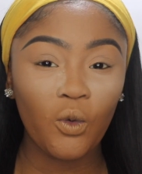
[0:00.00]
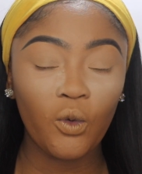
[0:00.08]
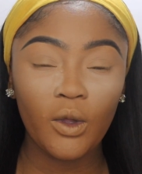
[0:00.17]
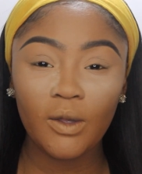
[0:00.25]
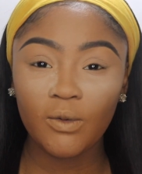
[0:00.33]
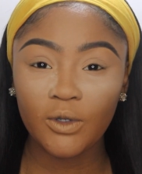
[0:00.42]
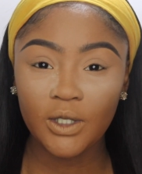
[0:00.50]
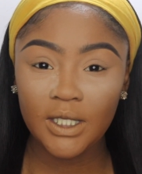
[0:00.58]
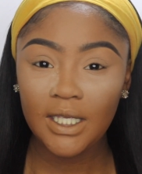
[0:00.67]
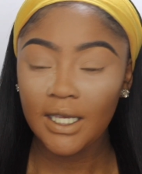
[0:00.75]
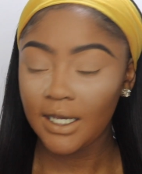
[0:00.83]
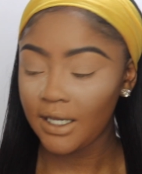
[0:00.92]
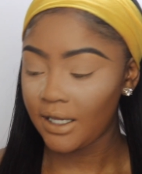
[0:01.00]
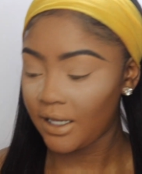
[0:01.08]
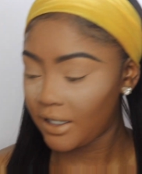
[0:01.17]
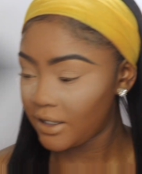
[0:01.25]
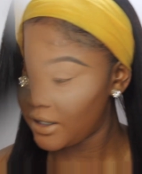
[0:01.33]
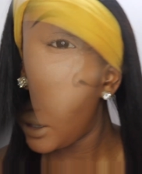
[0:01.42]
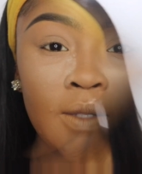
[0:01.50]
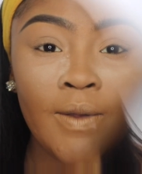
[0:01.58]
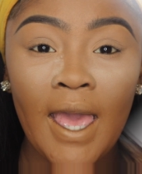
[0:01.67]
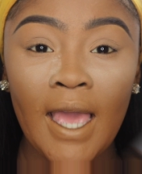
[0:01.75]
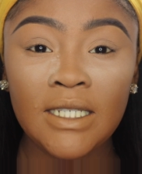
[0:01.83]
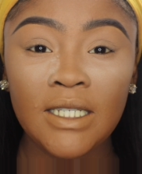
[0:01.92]
we will see, I guess. So
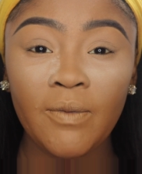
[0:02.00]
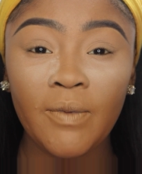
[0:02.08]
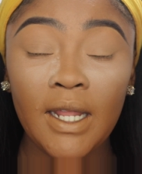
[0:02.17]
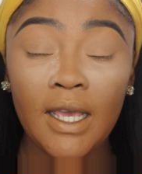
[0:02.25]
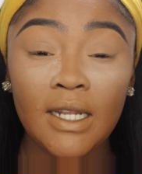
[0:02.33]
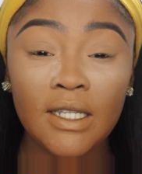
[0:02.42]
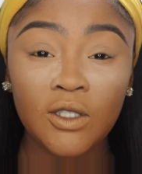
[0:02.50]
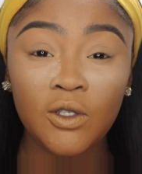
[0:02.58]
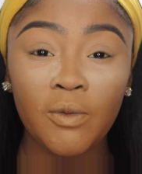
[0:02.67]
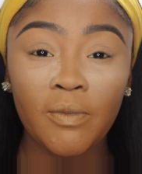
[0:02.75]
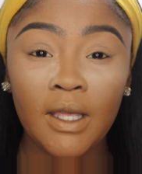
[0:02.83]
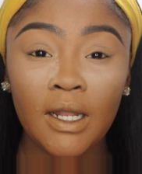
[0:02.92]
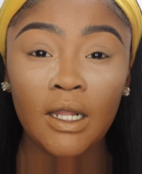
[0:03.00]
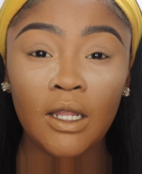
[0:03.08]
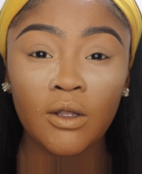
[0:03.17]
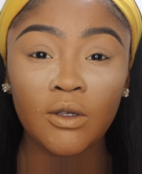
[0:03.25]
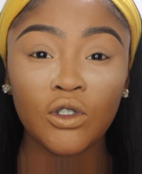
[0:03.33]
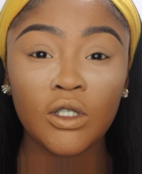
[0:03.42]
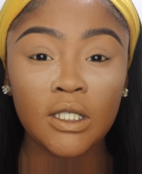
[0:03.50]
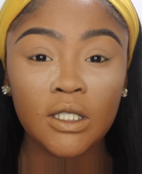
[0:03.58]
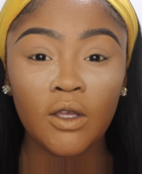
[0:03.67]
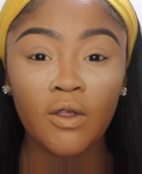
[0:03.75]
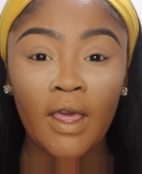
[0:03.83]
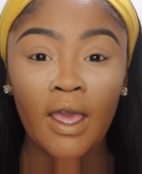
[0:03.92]
I actually went ahead and zoomed in a little
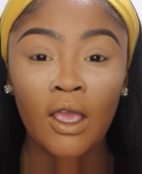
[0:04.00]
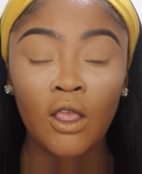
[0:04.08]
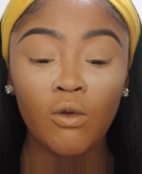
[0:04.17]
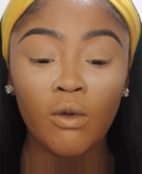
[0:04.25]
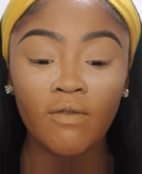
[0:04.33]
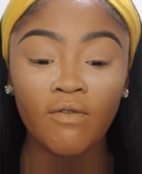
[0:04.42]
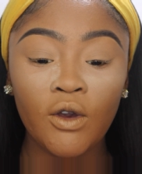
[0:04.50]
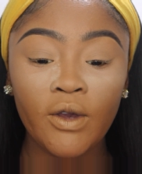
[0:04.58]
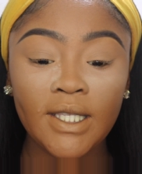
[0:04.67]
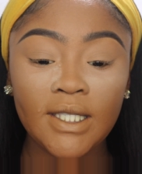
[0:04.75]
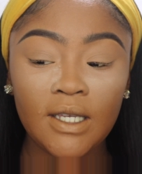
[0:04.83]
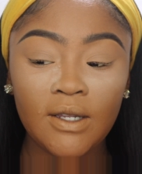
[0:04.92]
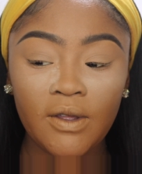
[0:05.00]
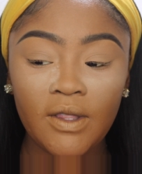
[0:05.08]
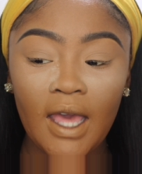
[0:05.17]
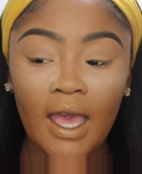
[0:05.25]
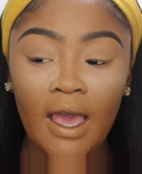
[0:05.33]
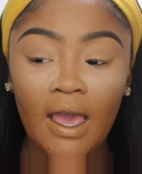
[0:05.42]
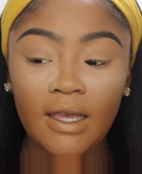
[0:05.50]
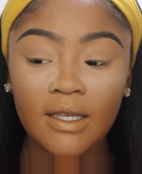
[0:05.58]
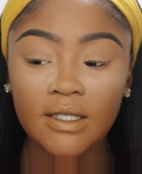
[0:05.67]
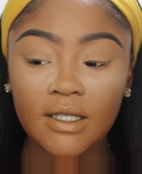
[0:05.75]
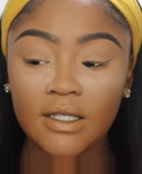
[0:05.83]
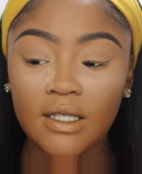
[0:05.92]
just so that you can focus in on the
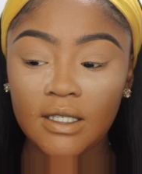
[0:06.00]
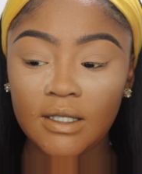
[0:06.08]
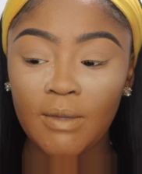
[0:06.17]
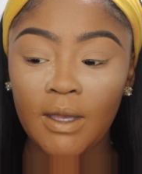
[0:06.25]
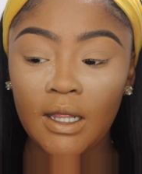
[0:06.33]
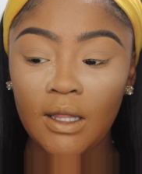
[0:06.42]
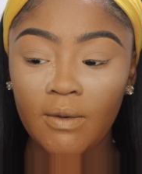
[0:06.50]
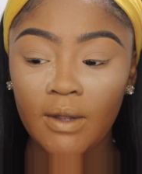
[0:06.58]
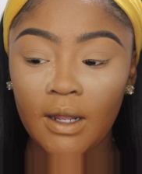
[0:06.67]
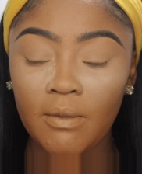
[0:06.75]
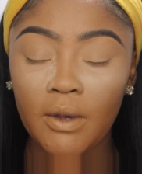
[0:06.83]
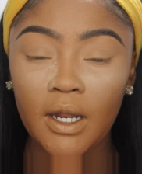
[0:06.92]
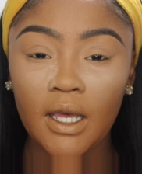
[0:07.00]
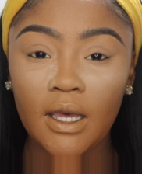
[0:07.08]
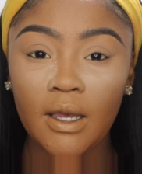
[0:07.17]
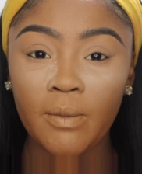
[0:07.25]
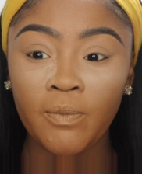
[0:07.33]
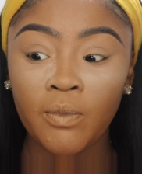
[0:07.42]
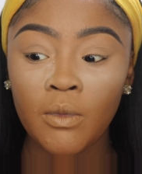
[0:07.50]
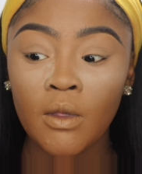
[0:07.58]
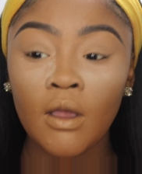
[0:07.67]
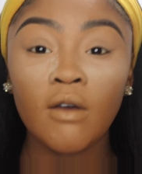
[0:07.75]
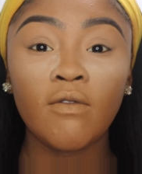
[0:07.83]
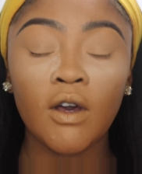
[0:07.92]
eyes, because that's mainly what I want to
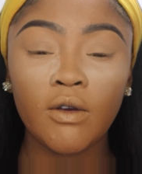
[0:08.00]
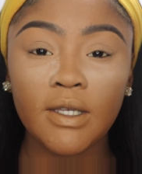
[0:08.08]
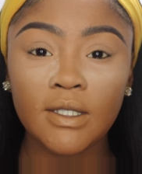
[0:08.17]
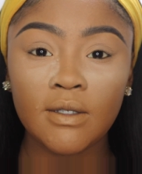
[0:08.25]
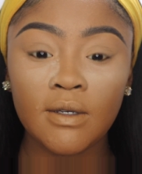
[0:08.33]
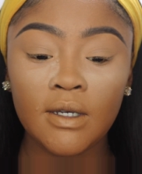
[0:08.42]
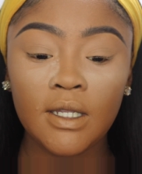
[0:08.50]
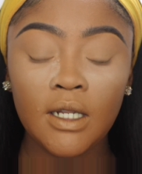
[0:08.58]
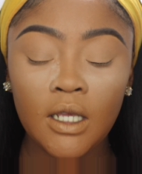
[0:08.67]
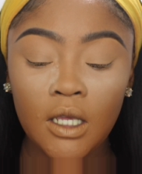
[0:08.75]
focus on.